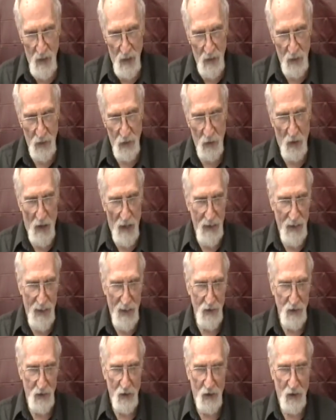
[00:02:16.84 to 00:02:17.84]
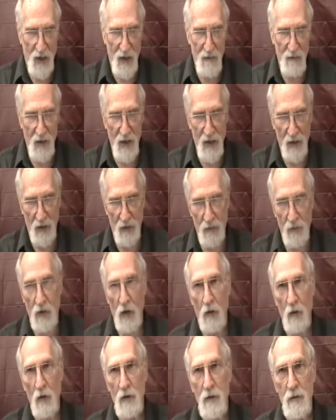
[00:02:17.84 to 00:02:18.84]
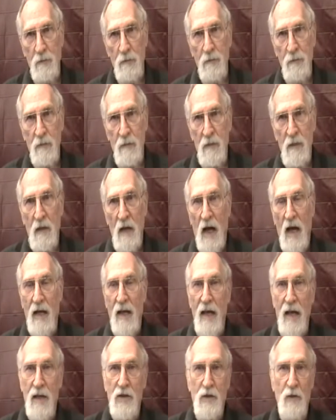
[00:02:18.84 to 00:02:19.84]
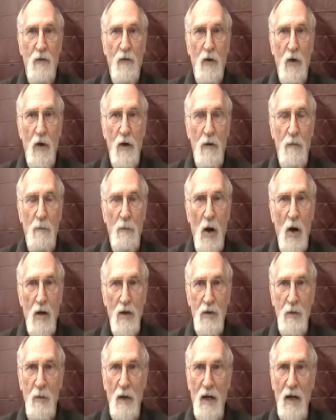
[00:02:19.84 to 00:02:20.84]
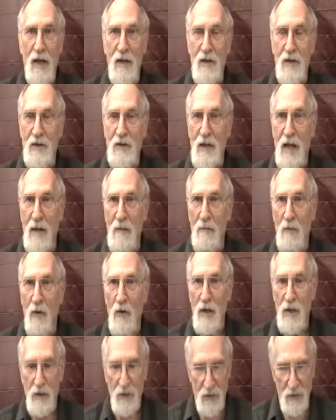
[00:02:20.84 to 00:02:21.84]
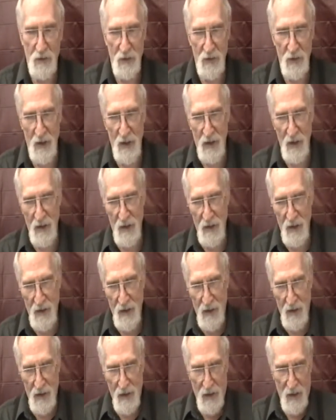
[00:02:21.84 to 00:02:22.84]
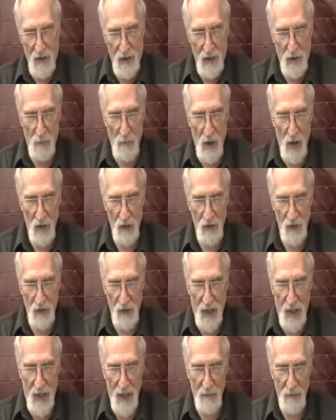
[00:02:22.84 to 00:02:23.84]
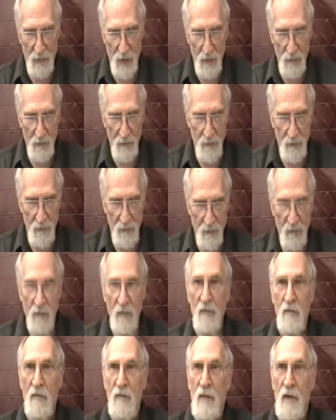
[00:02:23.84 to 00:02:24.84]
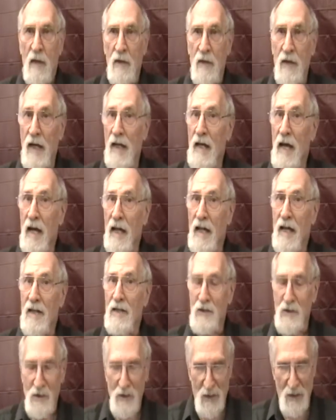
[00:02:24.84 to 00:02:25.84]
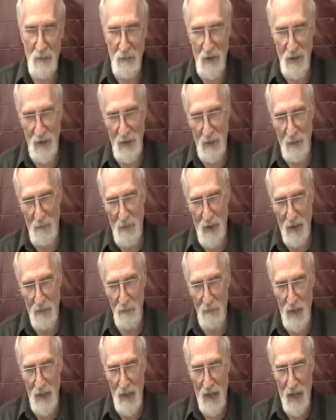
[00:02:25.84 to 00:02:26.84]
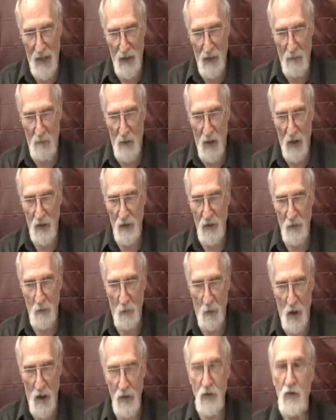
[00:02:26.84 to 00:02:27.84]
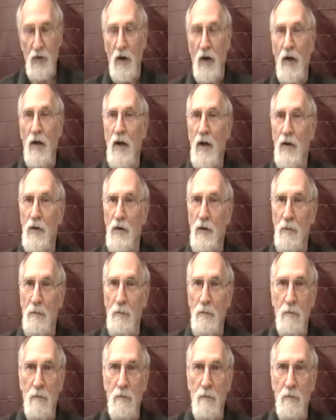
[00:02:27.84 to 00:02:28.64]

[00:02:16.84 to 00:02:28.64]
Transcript: So I guessed a T V controller. I guessed for approximately the same reasons a modern camera. Then I guessed something that might be like a modern watch or another